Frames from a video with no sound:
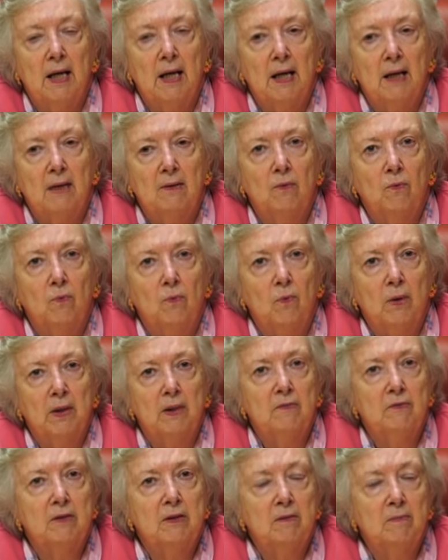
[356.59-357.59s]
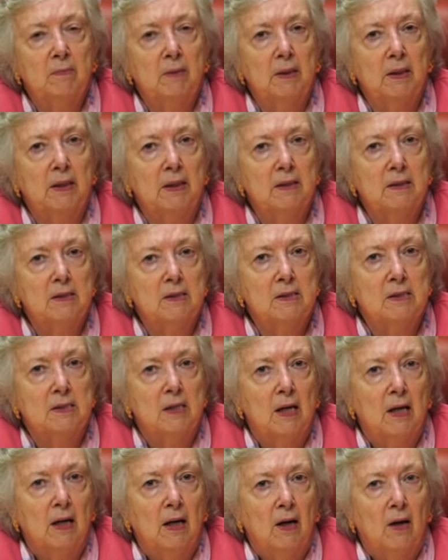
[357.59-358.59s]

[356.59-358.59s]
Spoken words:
and one of them is,